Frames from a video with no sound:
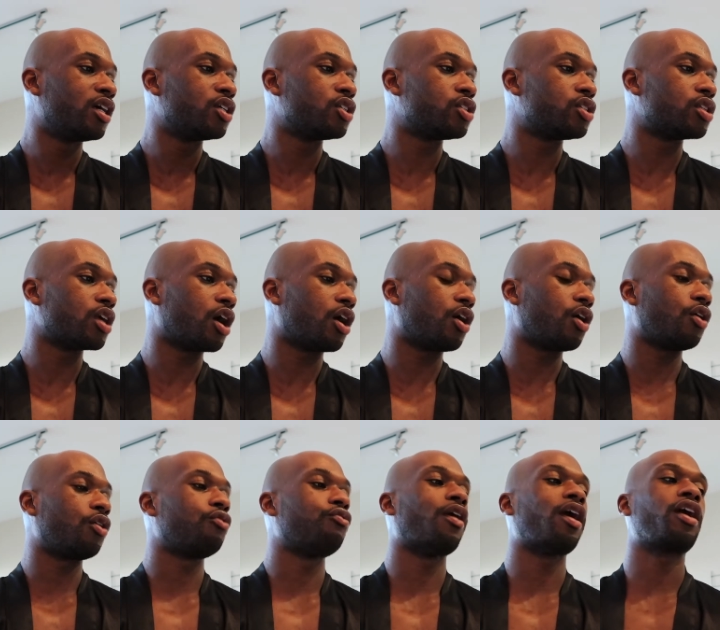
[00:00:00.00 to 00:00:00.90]

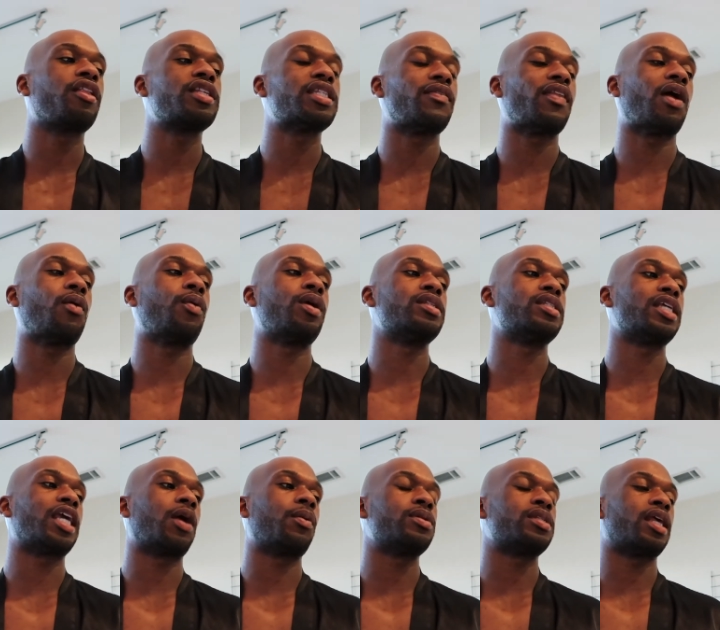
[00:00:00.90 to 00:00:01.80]
So regular stuff that I wanted to
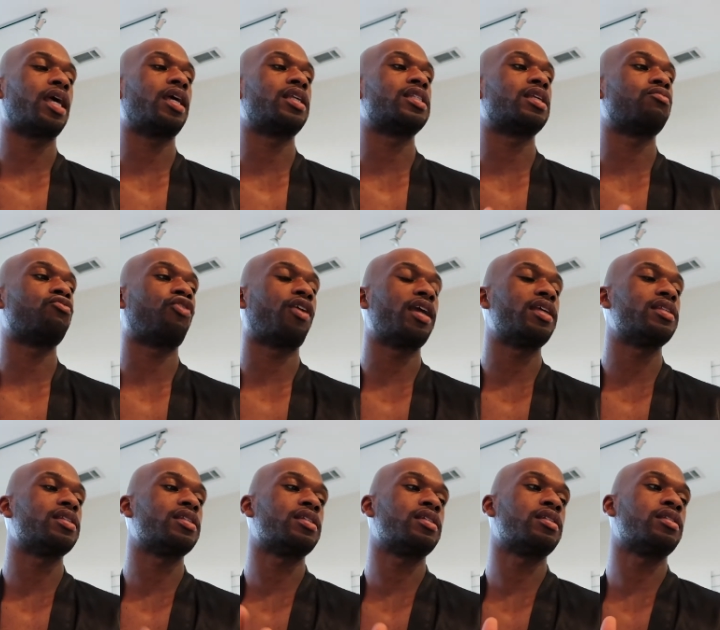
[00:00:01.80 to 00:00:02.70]
get was like some
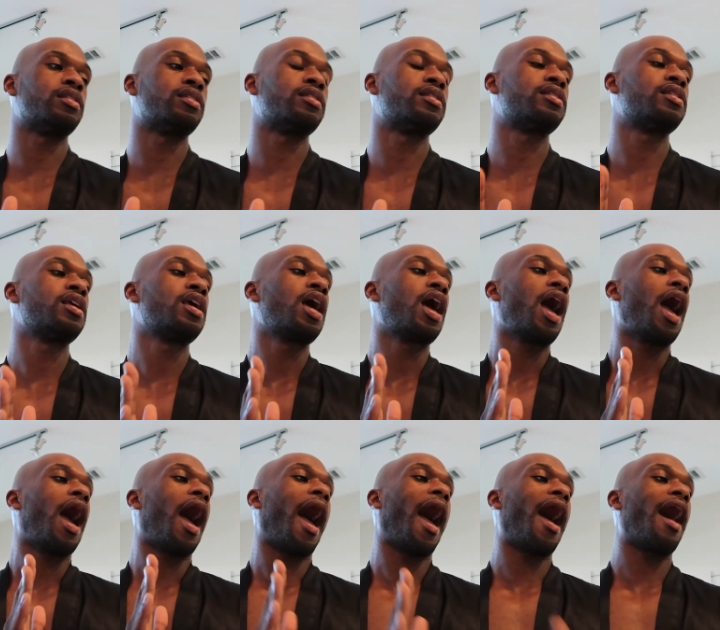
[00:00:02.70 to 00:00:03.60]
raisins.
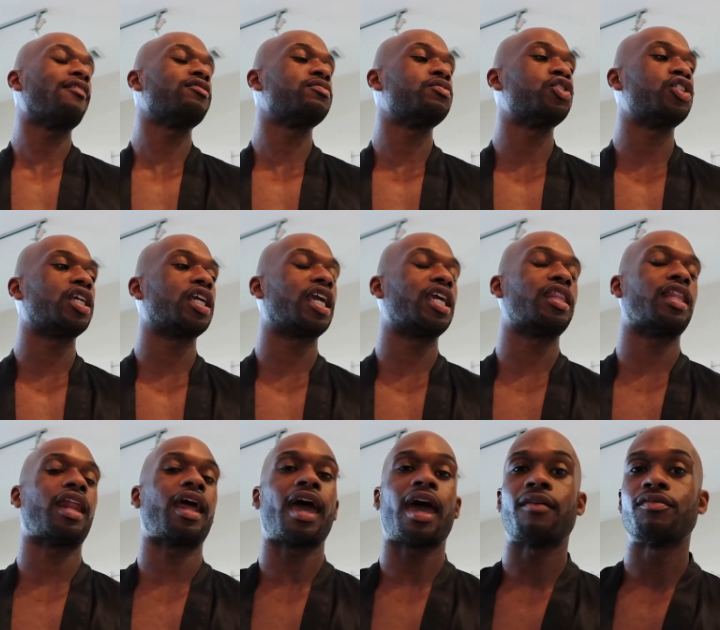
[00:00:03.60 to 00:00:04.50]
I have some chicken
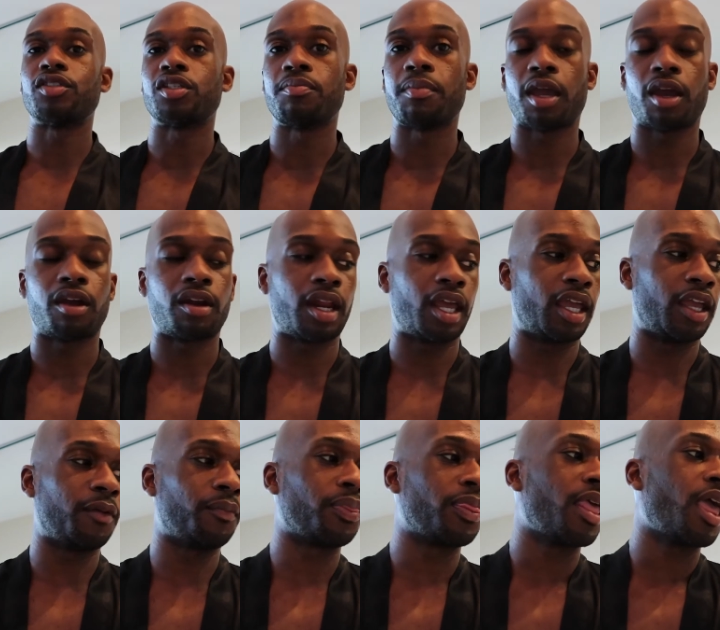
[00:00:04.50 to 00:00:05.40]
that I have to marinate.